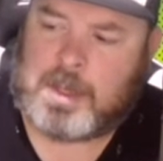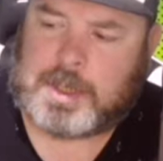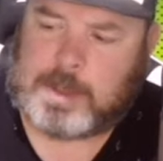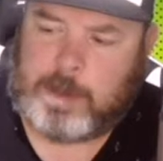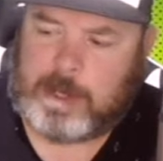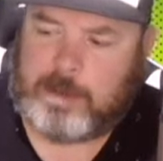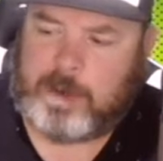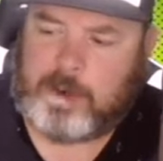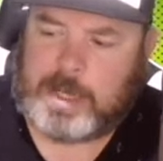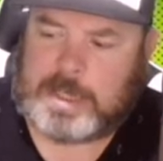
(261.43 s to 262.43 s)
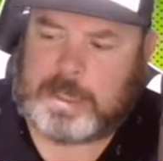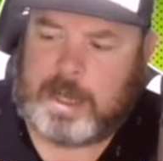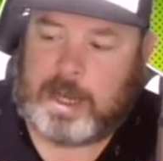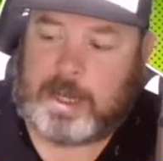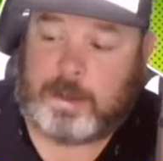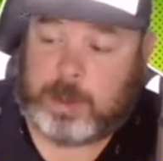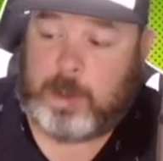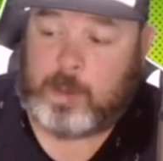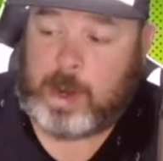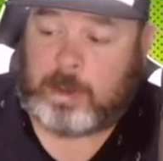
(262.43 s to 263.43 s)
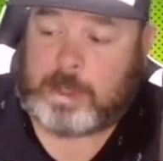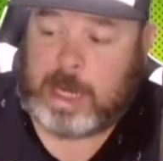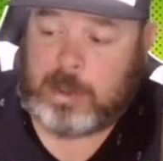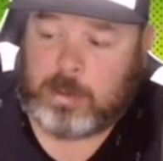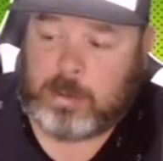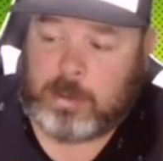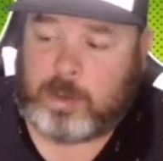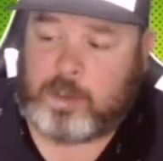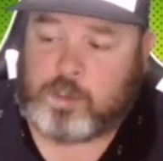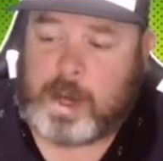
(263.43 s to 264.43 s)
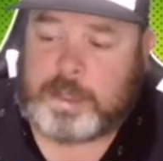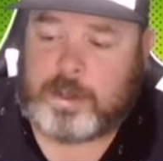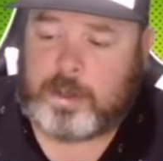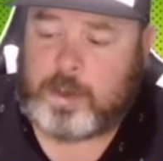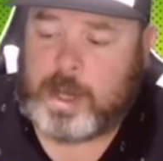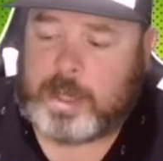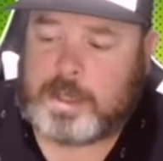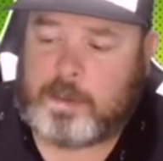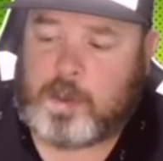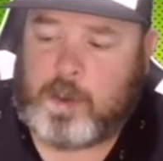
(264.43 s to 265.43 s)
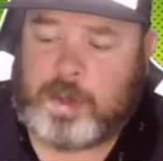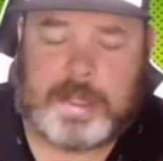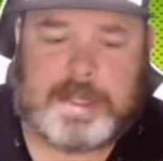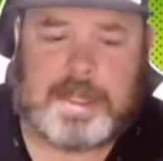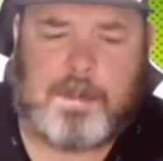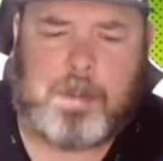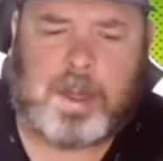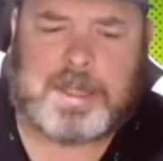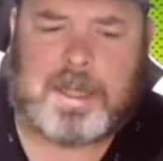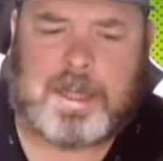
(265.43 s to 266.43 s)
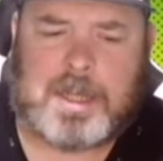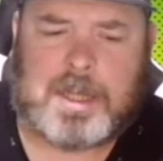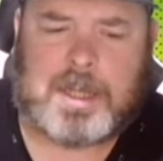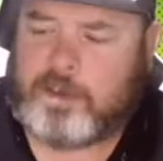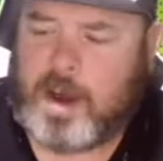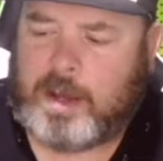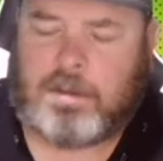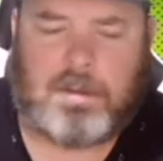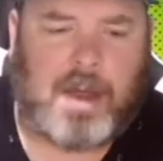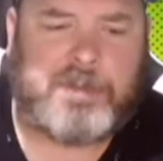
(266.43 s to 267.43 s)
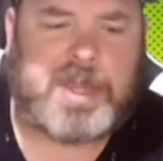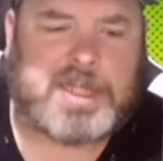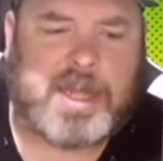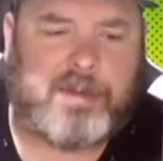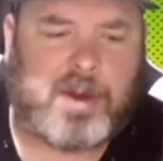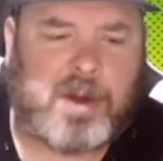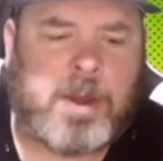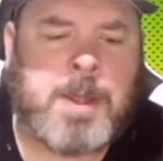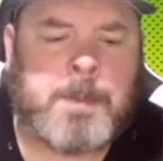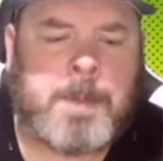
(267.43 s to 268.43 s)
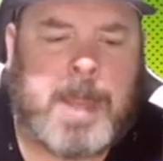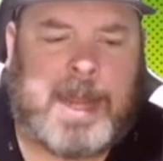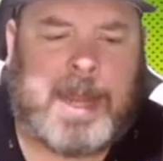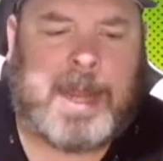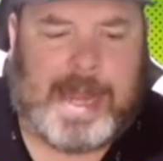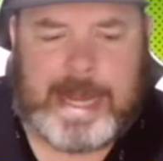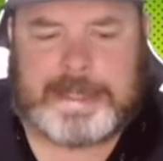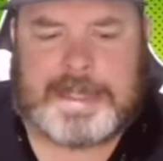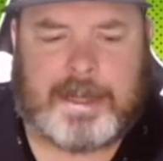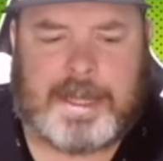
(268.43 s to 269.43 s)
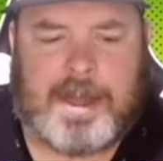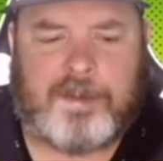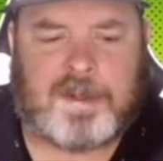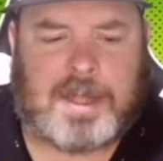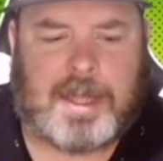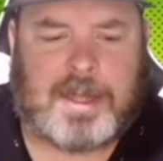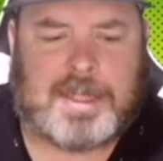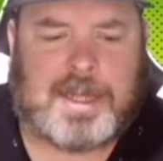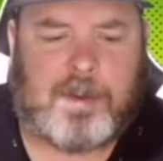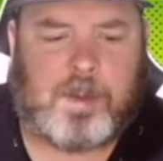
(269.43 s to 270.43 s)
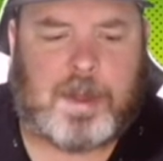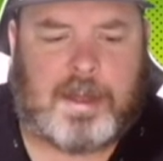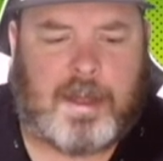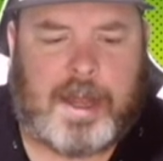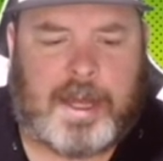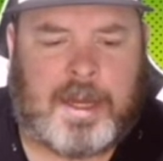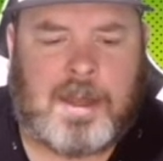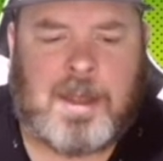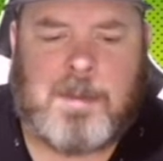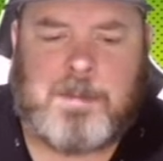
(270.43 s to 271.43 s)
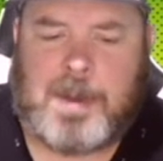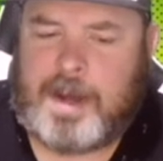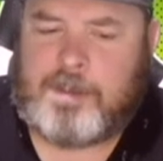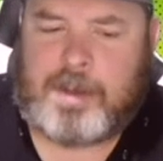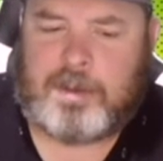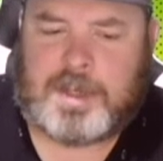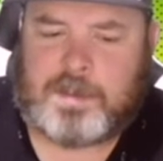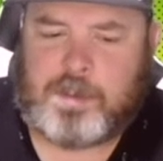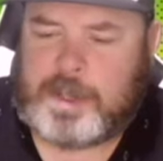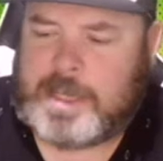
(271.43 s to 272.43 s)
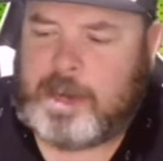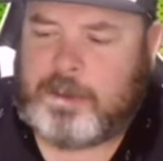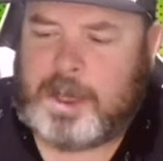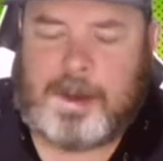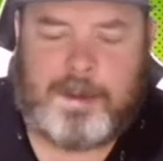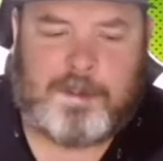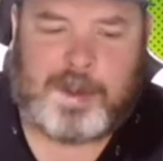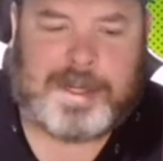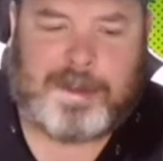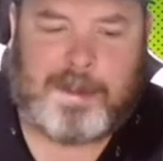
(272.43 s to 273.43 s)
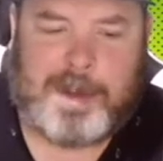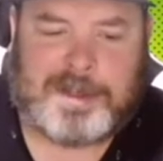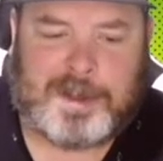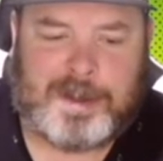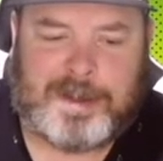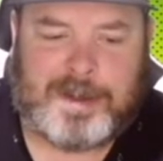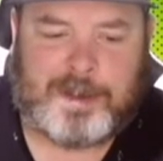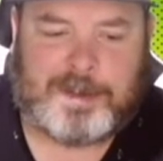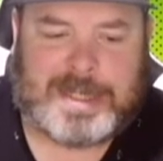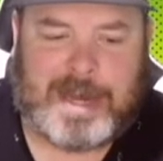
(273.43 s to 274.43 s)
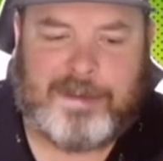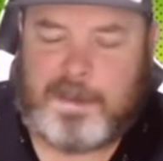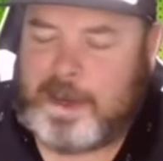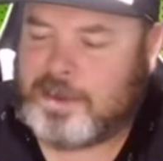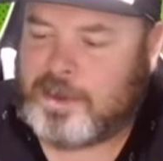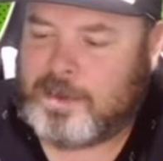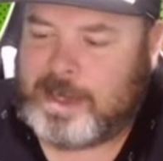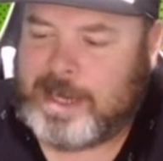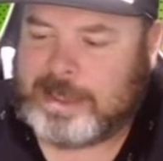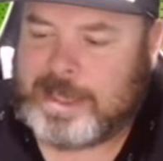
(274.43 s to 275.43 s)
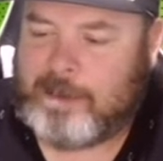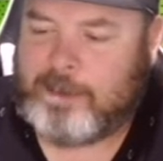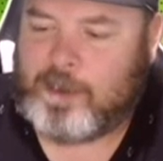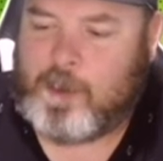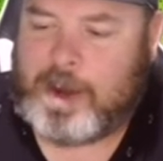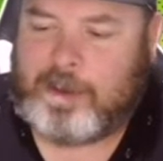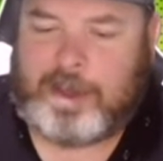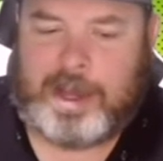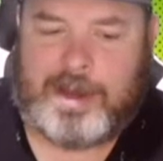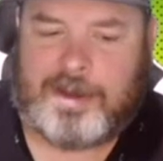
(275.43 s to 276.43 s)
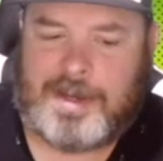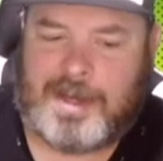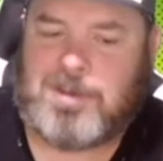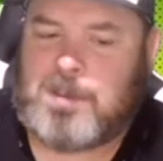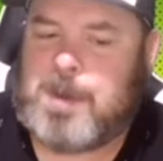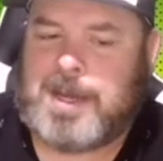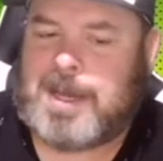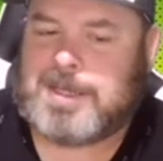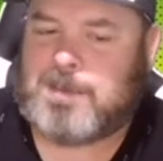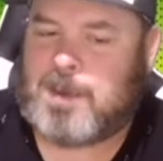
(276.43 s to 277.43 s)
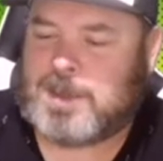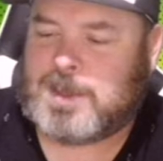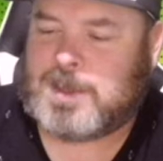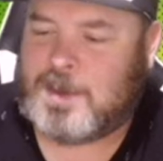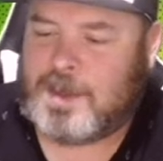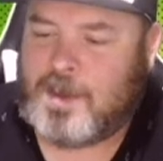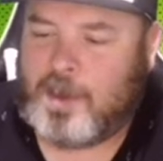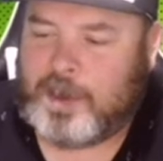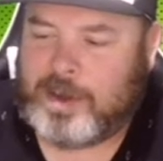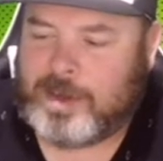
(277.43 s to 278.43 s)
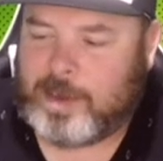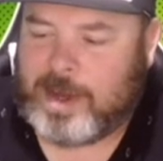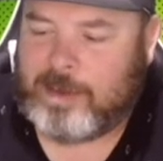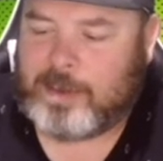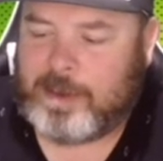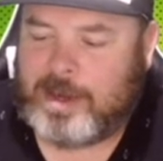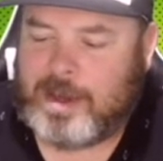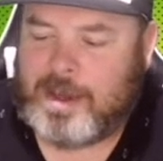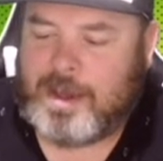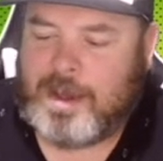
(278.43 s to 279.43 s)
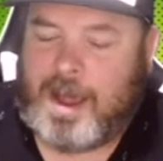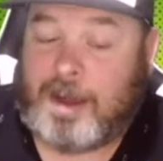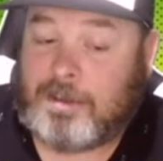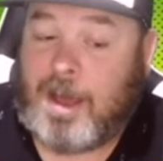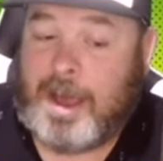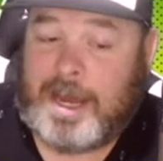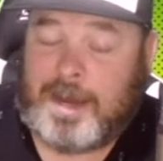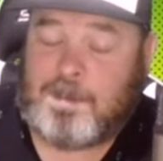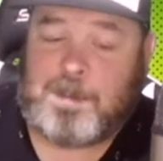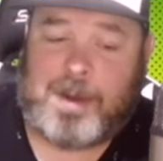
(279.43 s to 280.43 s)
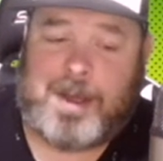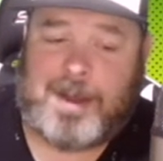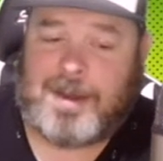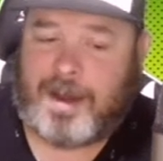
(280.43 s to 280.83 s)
Speaking of variants and doing well, Death Metal Rise of the New Gods #1. This is that Boss Logic cover. I love this cover, and I hate selling covers like this that I really like, but I'd rather just print out the picture or save the picture to my desktop for a while and get the money as opposed to, holding onto a cover that I like, but